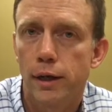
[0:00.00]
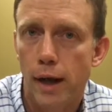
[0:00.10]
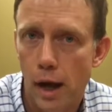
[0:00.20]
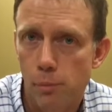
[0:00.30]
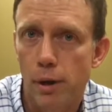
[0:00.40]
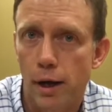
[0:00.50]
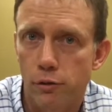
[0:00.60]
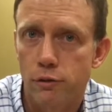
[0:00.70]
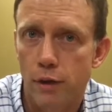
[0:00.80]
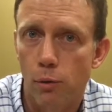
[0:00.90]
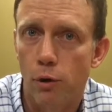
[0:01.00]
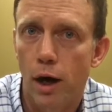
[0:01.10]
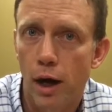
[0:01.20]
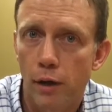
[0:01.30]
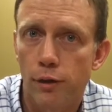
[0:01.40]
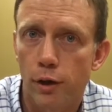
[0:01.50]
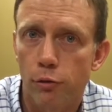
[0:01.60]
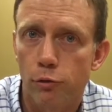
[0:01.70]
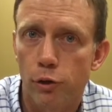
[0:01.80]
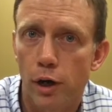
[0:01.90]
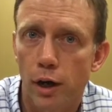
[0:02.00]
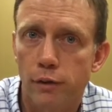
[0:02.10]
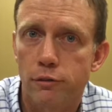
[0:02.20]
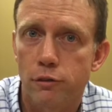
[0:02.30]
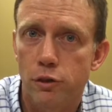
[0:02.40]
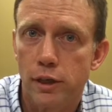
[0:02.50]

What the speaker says: compounds that were on there for us to